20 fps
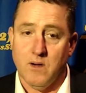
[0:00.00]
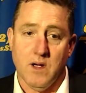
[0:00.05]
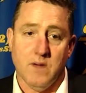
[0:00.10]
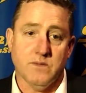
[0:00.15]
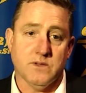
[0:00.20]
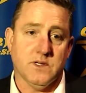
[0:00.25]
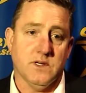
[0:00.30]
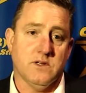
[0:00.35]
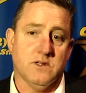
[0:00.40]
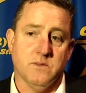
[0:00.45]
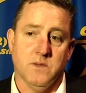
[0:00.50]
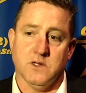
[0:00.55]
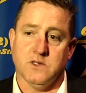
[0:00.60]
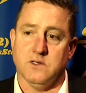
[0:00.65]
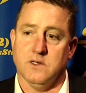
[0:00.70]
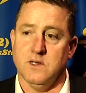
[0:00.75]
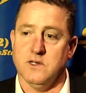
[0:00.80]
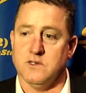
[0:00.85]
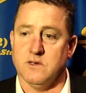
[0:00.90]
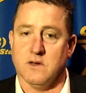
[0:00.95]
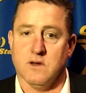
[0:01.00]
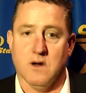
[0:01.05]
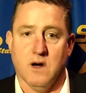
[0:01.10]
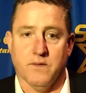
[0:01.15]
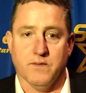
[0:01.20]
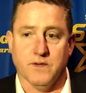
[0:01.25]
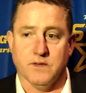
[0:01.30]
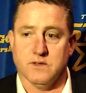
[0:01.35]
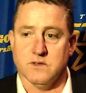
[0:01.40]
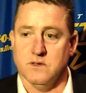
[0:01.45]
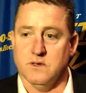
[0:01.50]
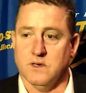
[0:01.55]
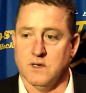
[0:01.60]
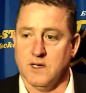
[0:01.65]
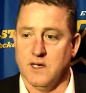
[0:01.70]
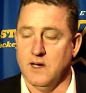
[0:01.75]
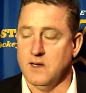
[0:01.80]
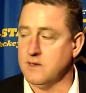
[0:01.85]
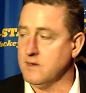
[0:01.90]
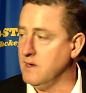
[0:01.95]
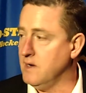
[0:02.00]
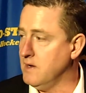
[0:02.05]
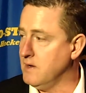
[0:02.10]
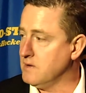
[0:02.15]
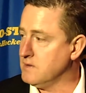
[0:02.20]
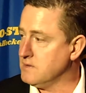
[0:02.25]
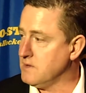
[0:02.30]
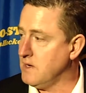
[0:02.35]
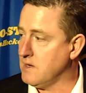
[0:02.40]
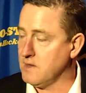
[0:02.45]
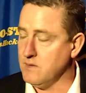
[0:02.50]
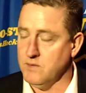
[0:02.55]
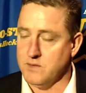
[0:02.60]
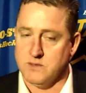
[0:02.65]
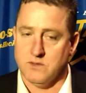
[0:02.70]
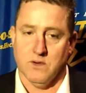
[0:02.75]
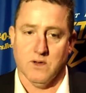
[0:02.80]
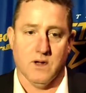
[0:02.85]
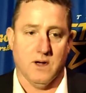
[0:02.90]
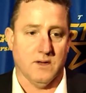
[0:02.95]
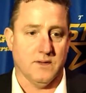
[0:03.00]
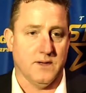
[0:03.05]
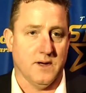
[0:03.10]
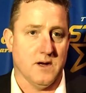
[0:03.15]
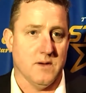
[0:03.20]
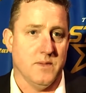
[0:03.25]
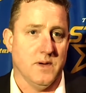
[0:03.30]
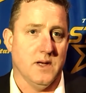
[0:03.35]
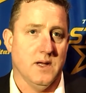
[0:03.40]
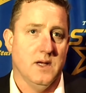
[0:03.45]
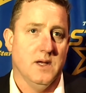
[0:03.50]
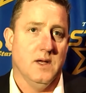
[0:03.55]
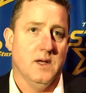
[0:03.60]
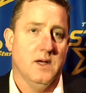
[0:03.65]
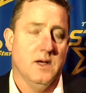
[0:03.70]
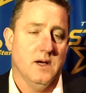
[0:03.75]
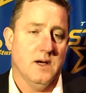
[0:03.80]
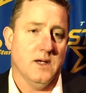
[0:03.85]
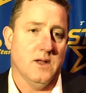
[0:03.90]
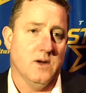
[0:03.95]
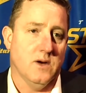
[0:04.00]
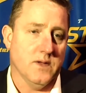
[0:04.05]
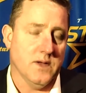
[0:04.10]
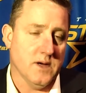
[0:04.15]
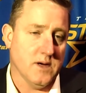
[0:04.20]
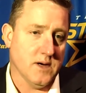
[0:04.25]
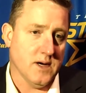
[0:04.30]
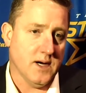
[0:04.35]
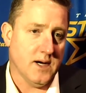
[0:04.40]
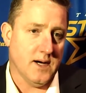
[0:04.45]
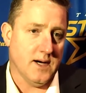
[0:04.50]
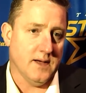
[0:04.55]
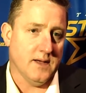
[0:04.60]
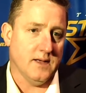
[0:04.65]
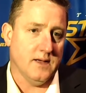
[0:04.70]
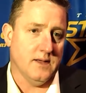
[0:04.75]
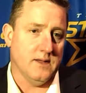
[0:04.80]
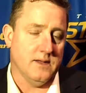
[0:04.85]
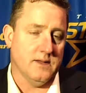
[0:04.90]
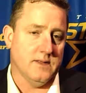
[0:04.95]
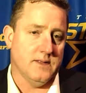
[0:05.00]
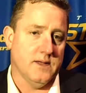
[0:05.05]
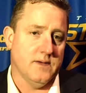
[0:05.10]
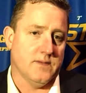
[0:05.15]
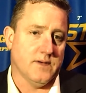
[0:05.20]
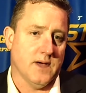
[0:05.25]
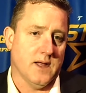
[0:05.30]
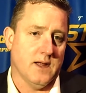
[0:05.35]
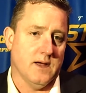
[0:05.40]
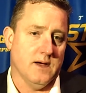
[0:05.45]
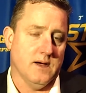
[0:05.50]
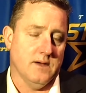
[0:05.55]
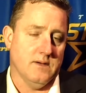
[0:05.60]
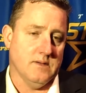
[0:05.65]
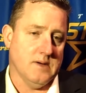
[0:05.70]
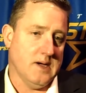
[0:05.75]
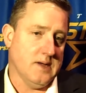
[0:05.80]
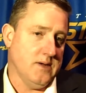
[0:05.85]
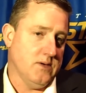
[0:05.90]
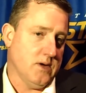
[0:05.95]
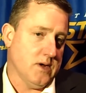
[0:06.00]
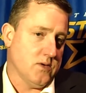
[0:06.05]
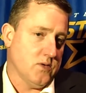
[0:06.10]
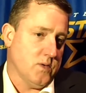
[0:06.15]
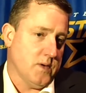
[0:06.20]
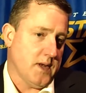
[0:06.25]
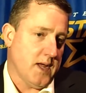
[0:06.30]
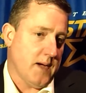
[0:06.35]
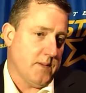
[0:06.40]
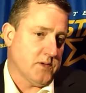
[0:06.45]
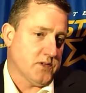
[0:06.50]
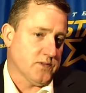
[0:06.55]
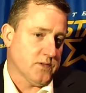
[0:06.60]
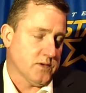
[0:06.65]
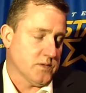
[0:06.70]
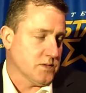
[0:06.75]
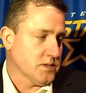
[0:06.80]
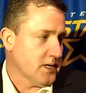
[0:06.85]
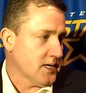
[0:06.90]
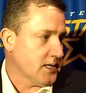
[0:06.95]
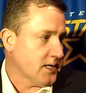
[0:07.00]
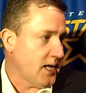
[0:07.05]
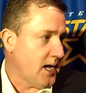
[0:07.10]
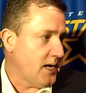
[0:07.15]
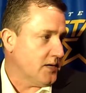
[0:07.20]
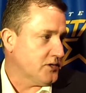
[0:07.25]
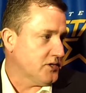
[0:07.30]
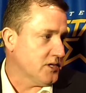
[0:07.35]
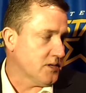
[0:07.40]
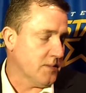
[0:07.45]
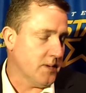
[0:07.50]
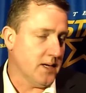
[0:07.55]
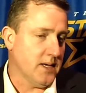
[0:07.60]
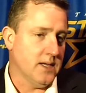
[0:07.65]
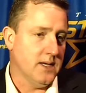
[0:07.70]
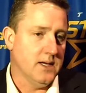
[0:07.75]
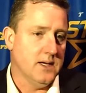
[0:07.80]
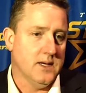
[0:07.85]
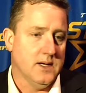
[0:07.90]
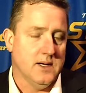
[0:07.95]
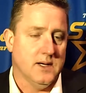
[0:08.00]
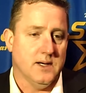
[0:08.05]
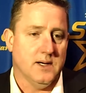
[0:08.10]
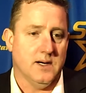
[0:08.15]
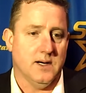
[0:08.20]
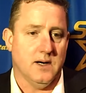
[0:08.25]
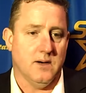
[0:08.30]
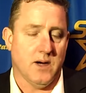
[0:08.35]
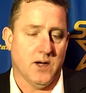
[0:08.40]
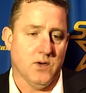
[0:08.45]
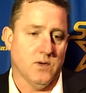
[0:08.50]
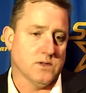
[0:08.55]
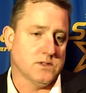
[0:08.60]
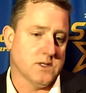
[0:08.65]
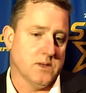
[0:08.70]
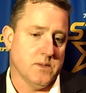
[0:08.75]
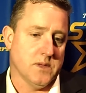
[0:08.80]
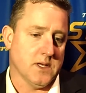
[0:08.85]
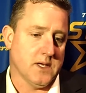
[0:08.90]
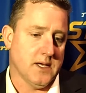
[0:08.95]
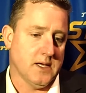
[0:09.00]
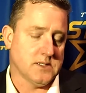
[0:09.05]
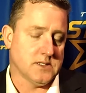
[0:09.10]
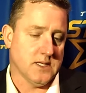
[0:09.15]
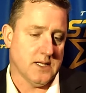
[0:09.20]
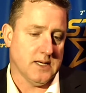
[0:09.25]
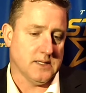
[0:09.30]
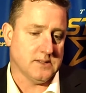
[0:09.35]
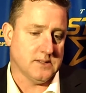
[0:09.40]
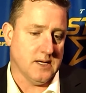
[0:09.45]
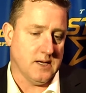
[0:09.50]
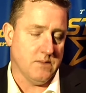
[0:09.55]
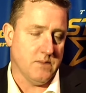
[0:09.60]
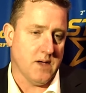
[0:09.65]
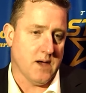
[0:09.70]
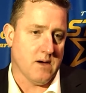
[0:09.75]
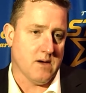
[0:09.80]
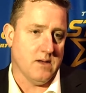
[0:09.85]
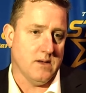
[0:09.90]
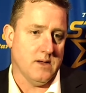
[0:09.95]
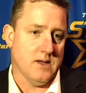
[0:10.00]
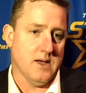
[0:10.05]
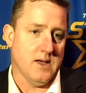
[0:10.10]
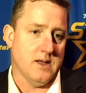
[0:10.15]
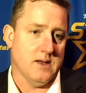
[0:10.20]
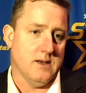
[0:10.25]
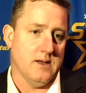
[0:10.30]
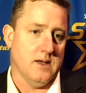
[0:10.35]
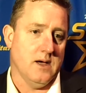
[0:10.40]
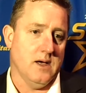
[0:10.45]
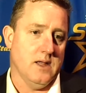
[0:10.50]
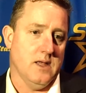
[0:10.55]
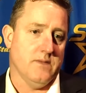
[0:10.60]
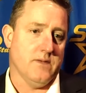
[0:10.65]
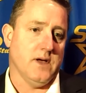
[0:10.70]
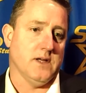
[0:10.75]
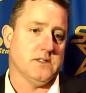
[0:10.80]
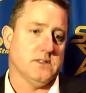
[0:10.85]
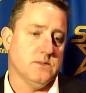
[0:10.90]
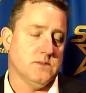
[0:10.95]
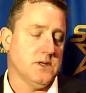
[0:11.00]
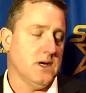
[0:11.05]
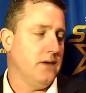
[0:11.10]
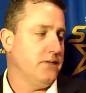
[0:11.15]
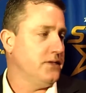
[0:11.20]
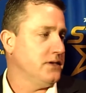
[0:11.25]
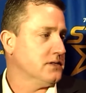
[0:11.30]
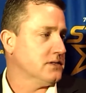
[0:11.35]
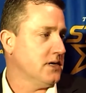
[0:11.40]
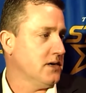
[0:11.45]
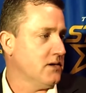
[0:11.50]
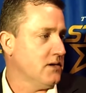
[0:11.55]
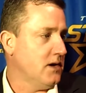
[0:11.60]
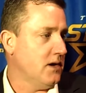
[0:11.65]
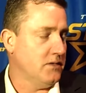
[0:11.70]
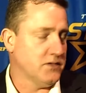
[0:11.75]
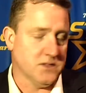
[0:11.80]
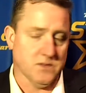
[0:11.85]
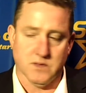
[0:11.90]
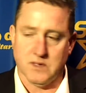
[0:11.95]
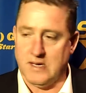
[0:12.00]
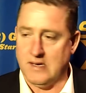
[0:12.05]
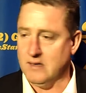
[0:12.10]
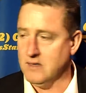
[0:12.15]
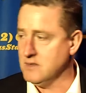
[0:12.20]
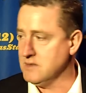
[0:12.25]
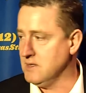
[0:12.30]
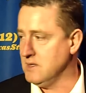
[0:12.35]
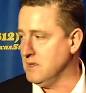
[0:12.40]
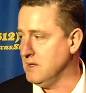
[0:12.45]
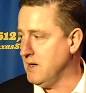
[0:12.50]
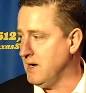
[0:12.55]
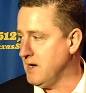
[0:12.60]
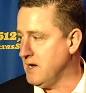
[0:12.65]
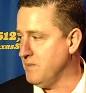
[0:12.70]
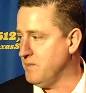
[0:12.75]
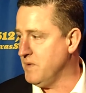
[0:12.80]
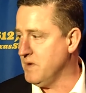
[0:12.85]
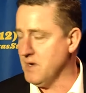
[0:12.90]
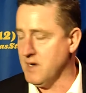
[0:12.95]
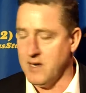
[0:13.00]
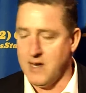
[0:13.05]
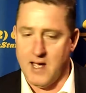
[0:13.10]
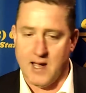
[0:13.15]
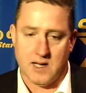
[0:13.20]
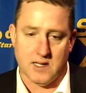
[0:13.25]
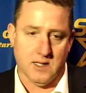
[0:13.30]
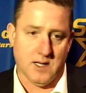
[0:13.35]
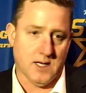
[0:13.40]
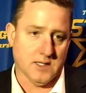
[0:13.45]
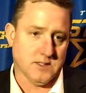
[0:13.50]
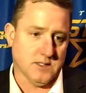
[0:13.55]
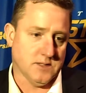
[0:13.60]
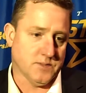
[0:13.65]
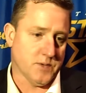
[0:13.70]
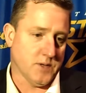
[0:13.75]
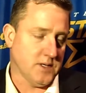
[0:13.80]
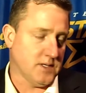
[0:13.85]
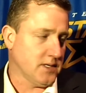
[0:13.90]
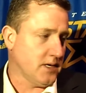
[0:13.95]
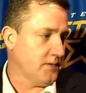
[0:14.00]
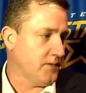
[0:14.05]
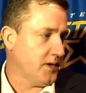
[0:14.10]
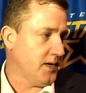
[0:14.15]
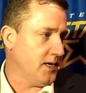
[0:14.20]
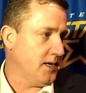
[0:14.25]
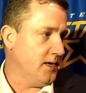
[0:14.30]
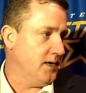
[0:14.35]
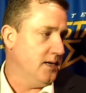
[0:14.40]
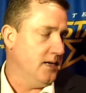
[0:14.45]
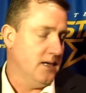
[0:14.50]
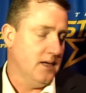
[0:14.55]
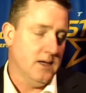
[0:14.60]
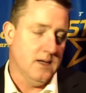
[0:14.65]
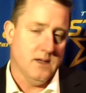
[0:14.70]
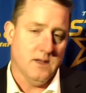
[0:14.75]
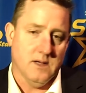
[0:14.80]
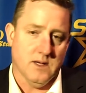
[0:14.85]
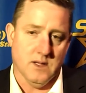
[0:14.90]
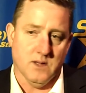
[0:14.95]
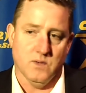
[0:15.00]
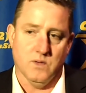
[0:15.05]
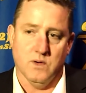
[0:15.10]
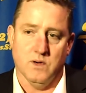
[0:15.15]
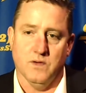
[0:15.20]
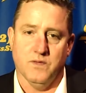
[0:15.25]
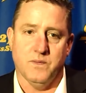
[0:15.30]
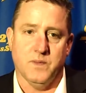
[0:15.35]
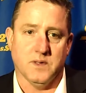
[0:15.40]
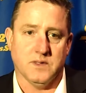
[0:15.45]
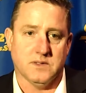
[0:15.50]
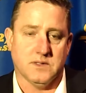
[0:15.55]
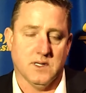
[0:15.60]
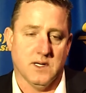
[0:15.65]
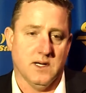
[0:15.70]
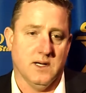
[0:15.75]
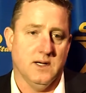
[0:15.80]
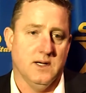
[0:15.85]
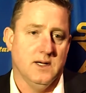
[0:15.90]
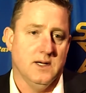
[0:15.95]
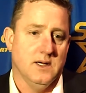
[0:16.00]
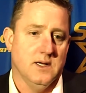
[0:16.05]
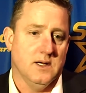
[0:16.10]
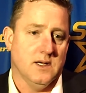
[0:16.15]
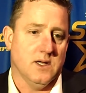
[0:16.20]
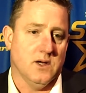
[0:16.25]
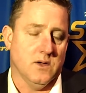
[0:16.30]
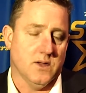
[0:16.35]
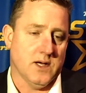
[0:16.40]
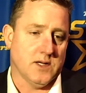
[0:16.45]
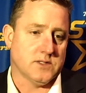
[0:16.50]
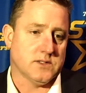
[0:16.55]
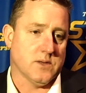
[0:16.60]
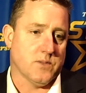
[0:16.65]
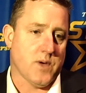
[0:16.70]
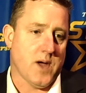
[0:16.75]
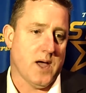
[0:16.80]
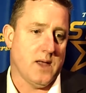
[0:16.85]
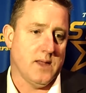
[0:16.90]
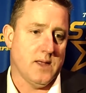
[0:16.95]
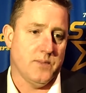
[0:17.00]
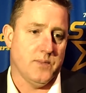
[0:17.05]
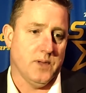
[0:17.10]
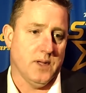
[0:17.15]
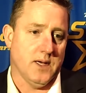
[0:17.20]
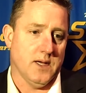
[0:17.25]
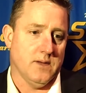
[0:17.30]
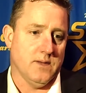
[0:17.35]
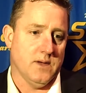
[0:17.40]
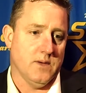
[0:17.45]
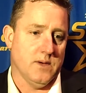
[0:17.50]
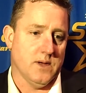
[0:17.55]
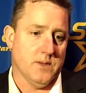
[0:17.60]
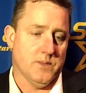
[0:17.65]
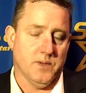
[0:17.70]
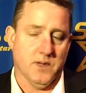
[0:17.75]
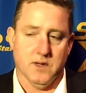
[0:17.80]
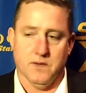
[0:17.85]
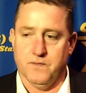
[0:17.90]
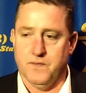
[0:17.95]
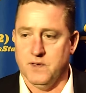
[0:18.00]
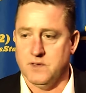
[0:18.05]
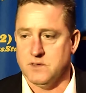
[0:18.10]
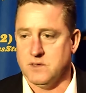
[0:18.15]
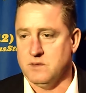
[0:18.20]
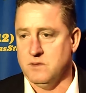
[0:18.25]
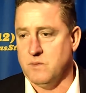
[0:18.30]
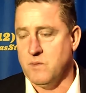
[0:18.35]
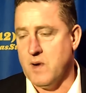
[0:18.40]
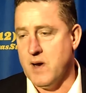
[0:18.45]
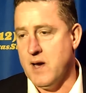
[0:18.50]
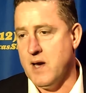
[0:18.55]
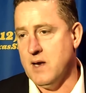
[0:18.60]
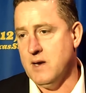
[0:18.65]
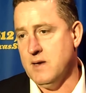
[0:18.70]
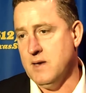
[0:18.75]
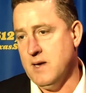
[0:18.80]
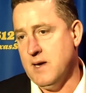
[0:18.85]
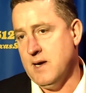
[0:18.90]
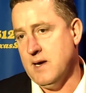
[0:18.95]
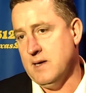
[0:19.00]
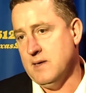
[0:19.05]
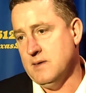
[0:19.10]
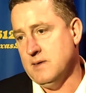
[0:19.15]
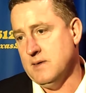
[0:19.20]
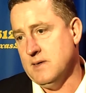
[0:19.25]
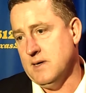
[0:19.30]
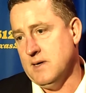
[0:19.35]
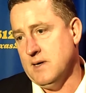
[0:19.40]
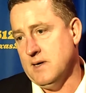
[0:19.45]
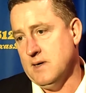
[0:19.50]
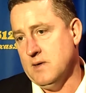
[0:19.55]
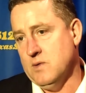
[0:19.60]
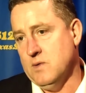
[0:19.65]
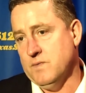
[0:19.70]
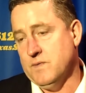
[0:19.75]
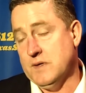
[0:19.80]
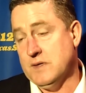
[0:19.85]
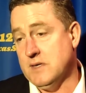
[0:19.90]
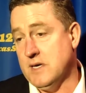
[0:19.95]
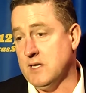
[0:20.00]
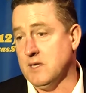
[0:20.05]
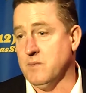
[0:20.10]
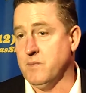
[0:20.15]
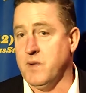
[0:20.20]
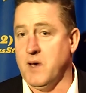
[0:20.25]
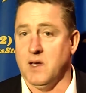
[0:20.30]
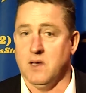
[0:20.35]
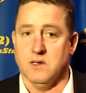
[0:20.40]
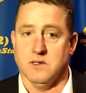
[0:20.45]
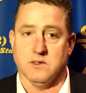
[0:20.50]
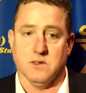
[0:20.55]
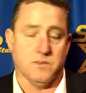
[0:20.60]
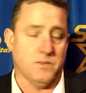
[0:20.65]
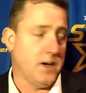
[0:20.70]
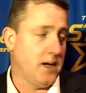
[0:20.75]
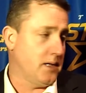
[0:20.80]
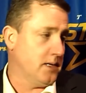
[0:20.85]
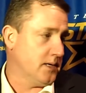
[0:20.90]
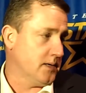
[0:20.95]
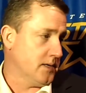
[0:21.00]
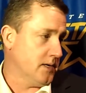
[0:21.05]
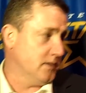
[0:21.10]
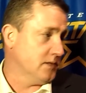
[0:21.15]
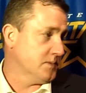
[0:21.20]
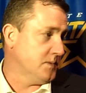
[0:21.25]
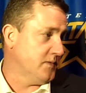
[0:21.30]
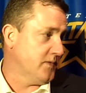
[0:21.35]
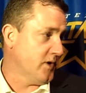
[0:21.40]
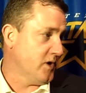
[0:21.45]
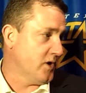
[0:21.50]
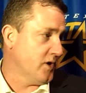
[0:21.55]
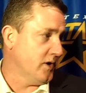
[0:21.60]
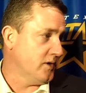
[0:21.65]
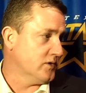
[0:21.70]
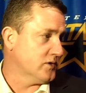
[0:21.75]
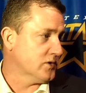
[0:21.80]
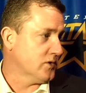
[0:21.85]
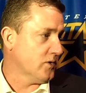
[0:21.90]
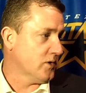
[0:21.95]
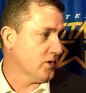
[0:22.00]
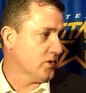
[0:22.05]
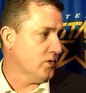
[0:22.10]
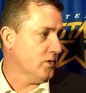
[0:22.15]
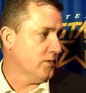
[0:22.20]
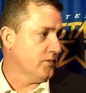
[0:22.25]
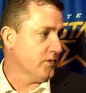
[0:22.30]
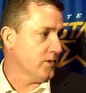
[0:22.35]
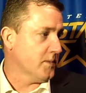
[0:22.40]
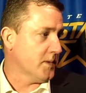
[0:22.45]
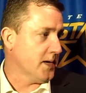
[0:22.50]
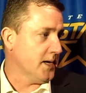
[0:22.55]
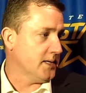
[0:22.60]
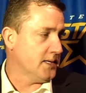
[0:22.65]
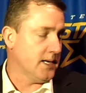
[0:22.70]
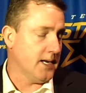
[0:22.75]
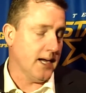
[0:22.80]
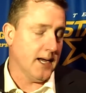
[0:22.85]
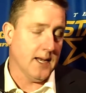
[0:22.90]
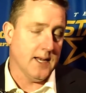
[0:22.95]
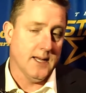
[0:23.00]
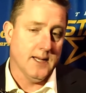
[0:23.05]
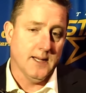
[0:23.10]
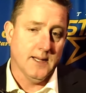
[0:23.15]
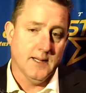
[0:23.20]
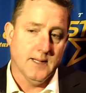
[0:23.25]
Oh, I haven't seen too much of the Eastern Conference, so I can't tell you exactly what's going on there, but they've kind of, I don't know what Abbotsford was like last year, but I know some of the kids on that team there, and they've got some toughness there, and obviously with Gillies in the lineup, and you got Akalatsi's pretty tough kid and the Wolf, but that's the brand they play. They want to play a physical brand, and if they take the penalties, their penalty kill's been very good and scored a goal for them again tonight.